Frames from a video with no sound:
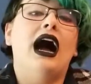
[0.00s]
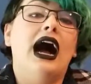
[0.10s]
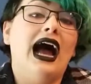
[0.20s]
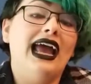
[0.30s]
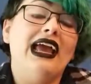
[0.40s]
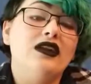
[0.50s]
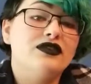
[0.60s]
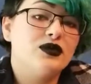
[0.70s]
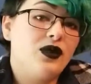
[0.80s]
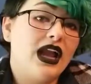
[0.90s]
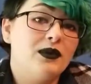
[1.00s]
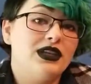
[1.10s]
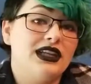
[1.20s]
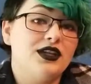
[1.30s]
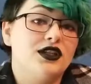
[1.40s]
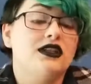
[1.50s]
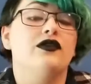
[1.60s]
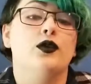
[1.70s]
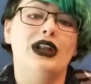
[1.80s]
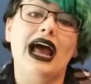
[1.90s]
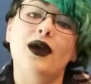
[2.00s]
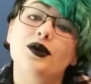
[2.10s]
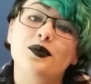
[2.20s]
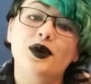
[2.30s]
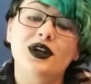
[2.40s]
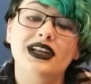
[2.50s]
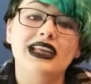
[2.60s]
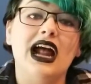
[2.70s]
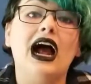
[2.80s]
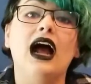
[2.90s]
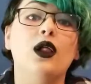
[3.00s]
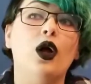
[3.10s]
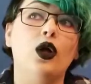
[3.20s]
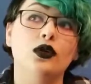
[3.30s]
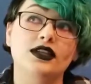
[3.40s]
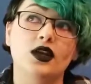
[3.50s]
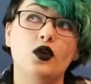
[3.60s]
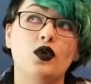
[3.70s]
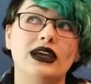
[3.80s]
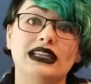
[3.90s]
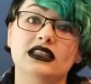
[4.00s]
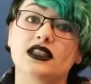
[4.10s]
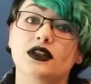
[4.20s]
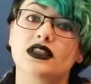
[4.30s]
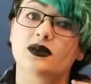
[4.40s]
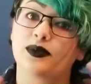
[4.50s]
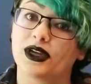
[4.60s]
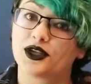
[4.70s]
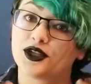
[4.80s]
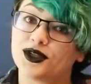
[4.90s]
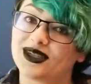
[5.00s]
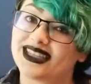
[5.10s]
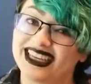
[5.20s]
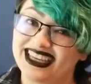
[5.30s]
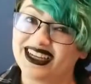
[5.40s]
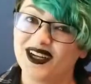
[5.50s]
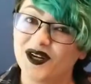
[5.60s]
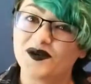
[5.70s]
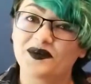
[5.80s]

I have some recommendations for what I would put in it. I'll also insert some pictures here